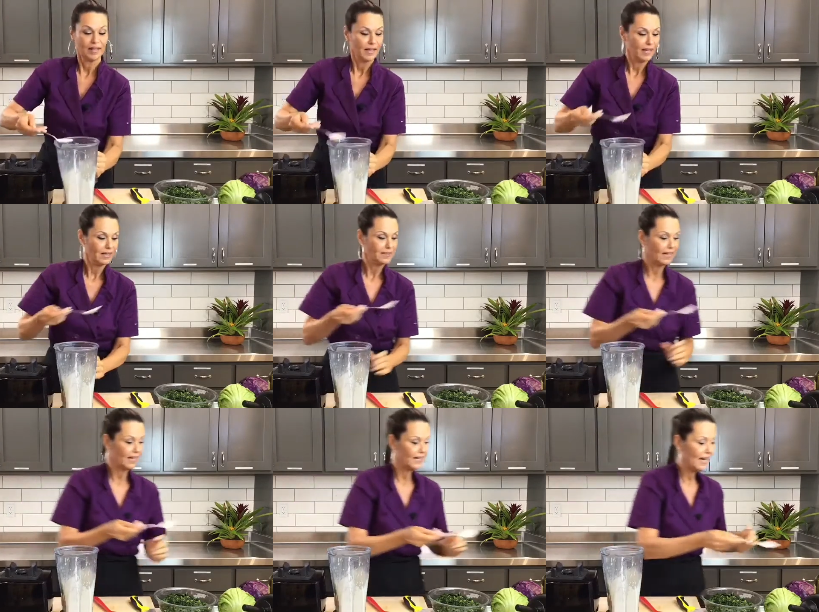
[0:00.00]
It's
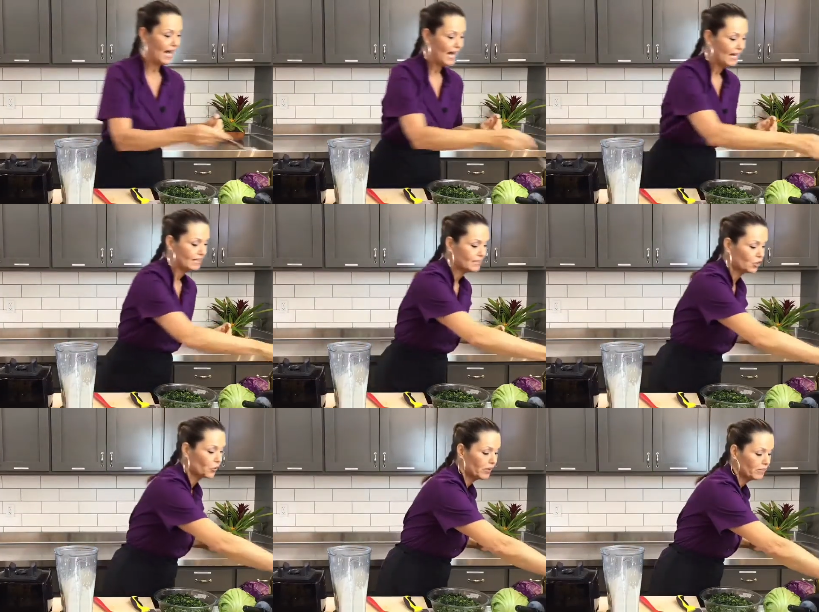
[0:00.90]
like a nice
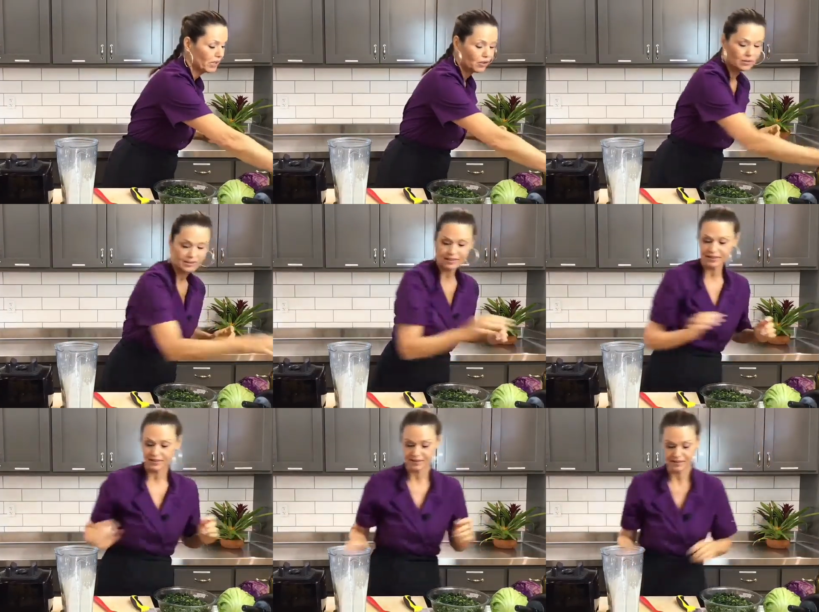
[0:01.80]
creamy
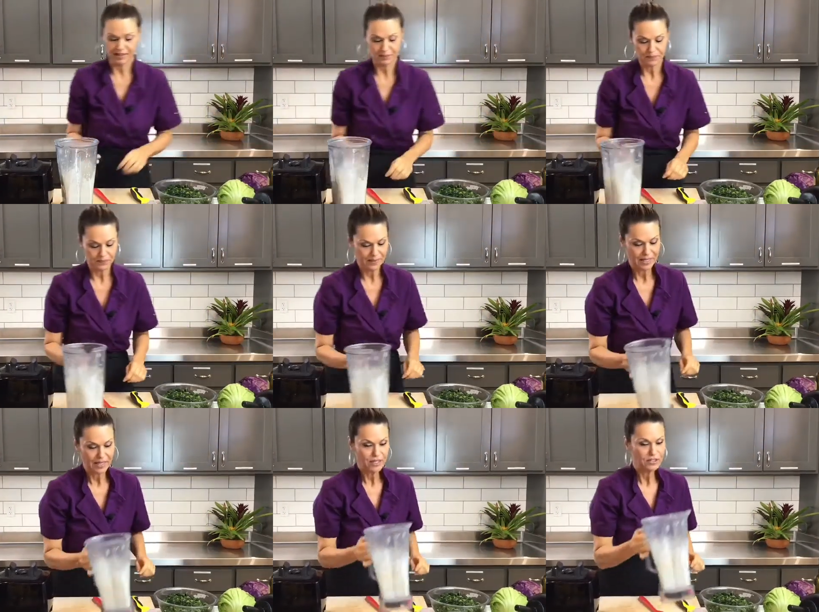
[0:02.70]
consistency.
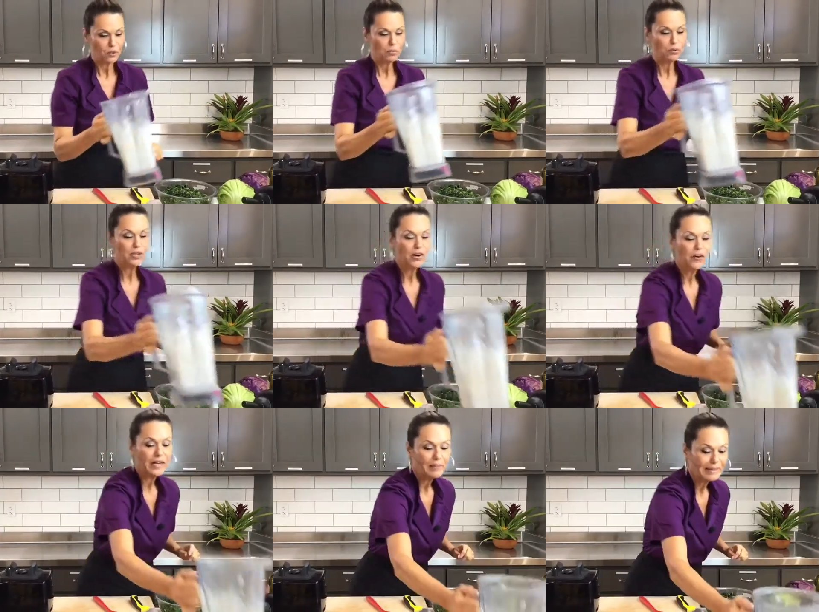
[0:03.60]
So put our
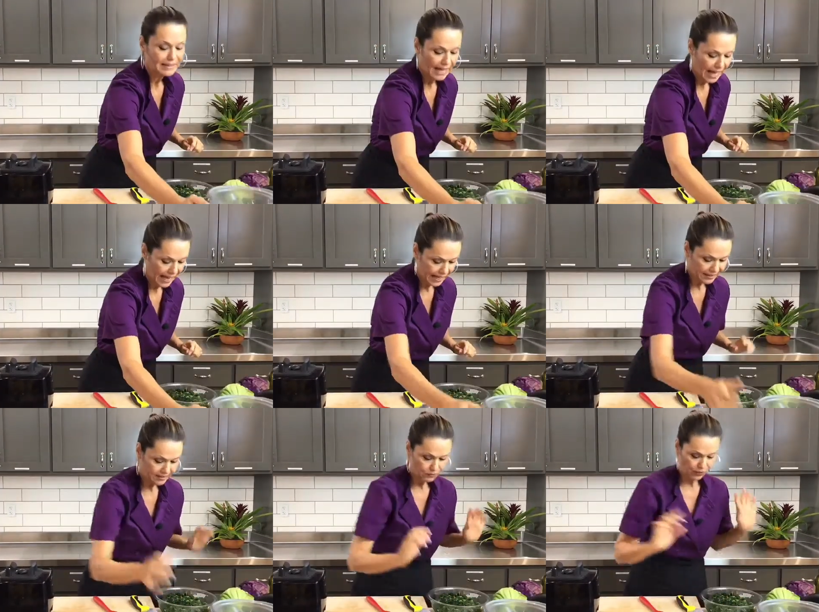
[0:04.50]
cream
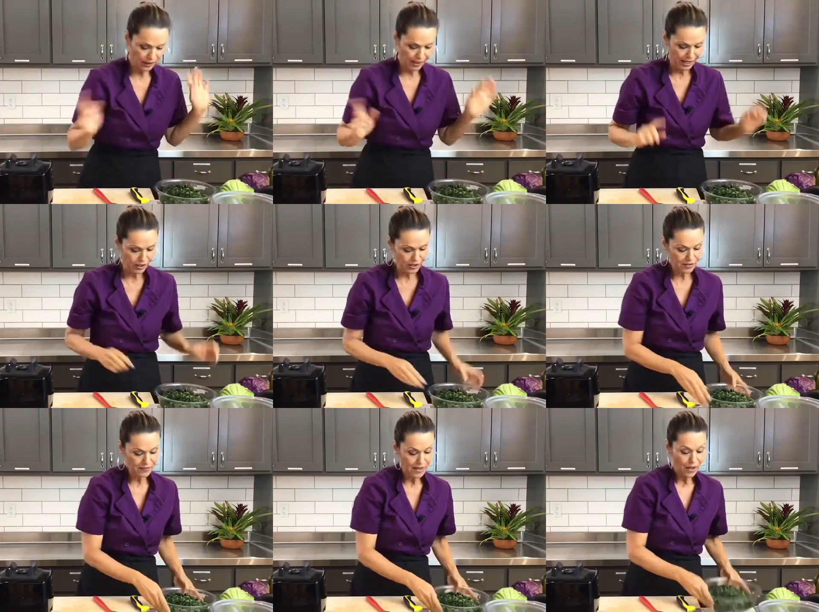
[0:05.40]
aside for later.
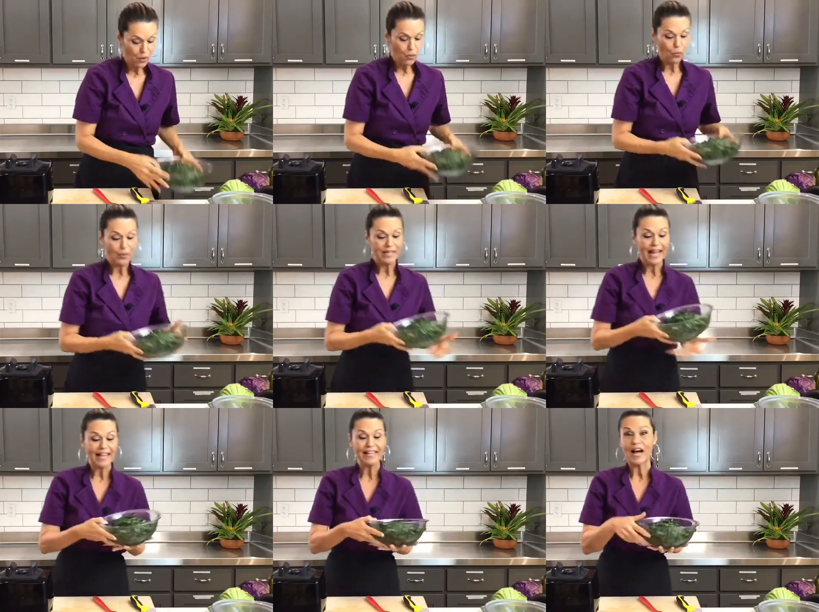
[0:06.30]
We
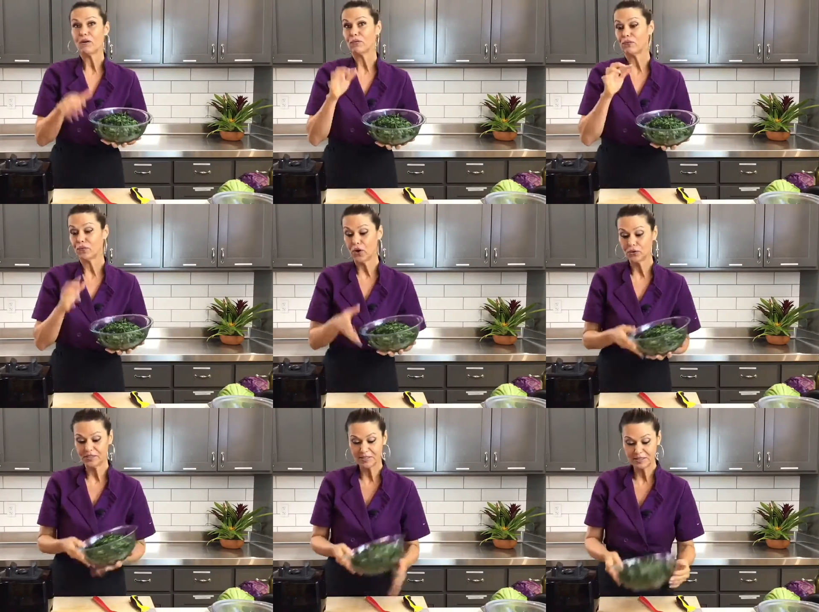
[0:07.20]
get our
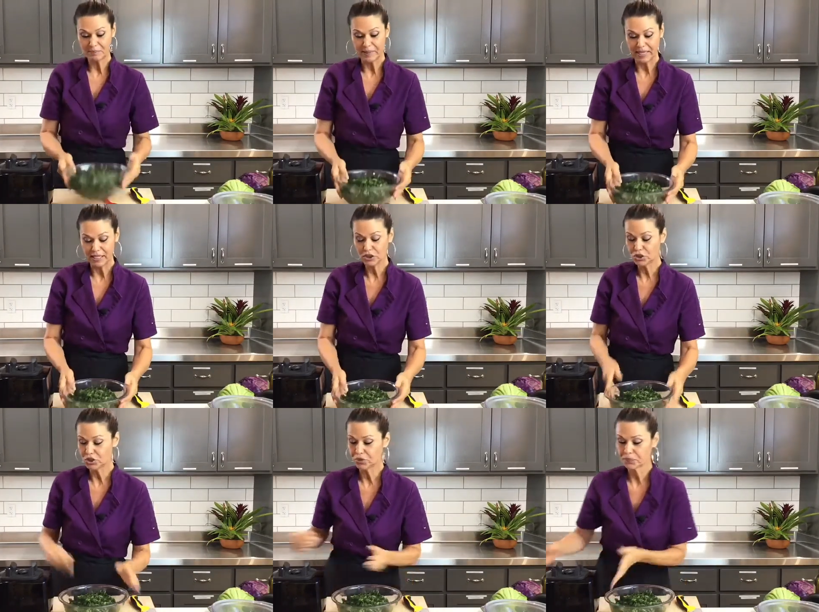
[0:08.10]
frozen
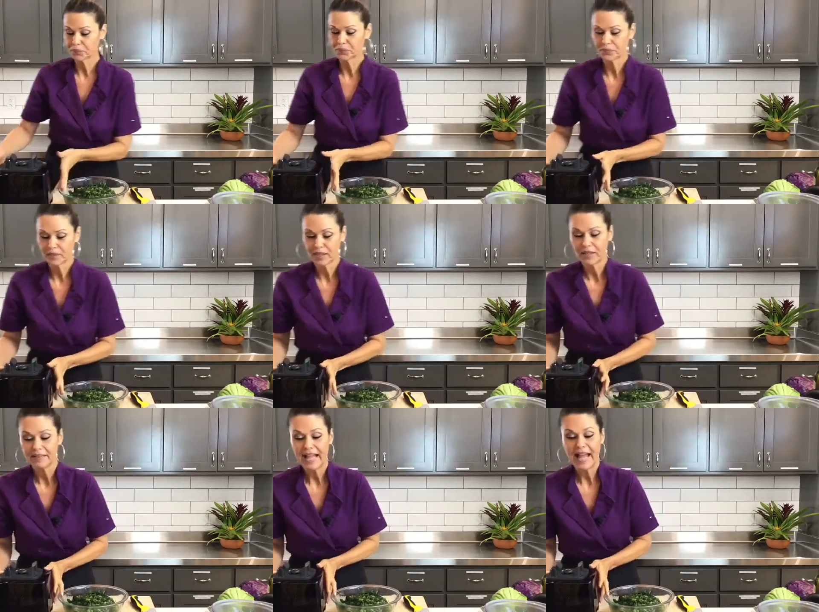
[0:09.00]
spinach
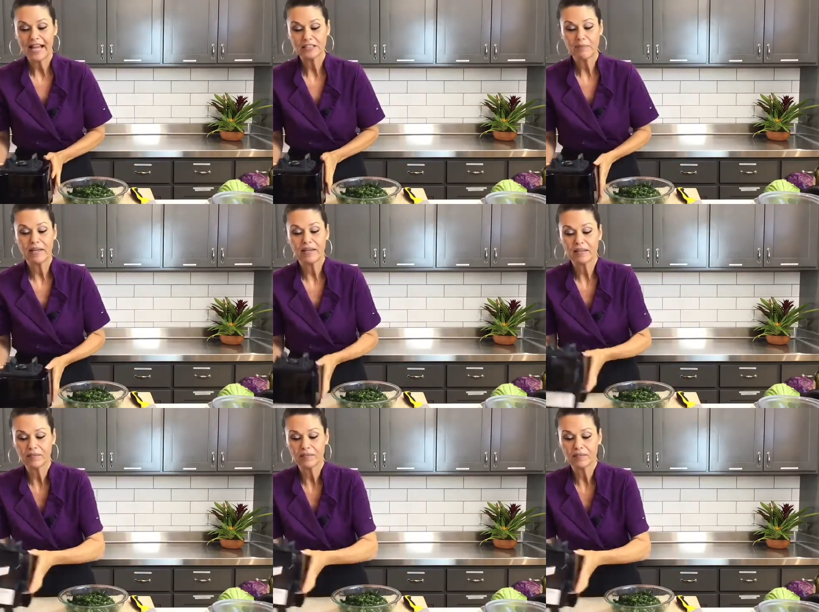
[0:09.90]
that has been